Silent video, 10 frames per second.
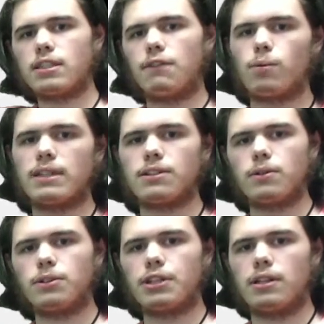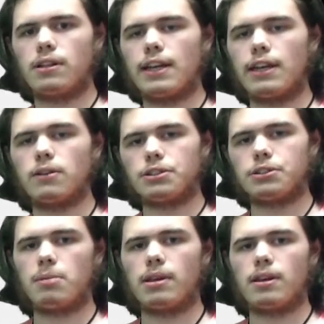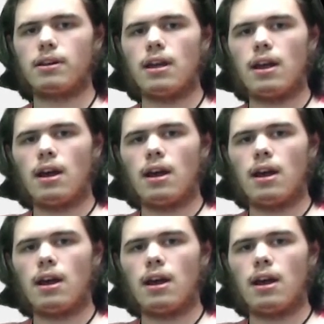the resolution that you're streaming in.